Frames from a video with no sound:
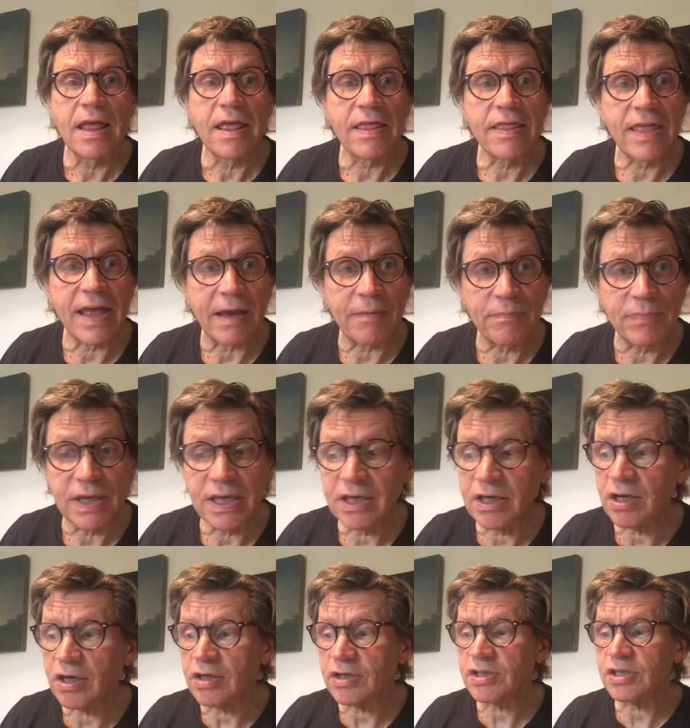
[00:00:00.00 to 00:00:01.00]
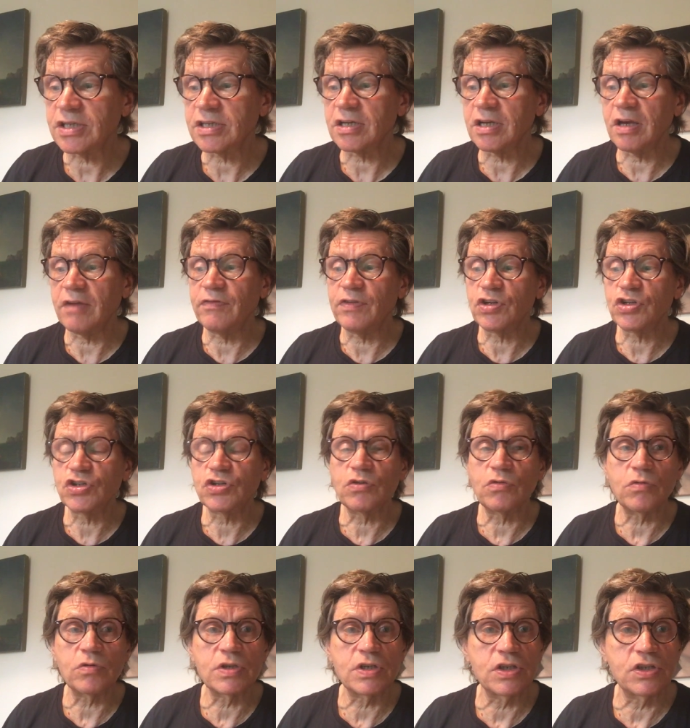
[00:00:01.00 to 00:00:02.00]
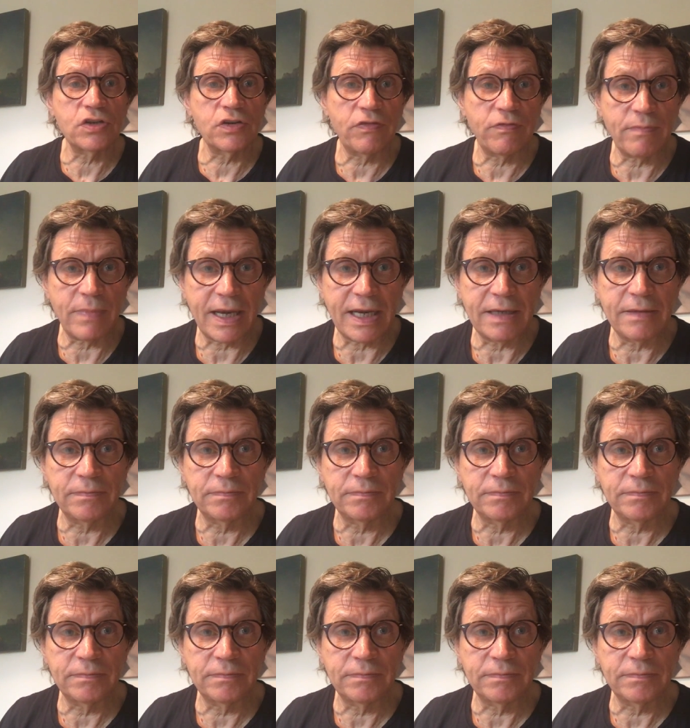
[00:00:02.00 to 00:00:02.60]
That because of a shortage of men,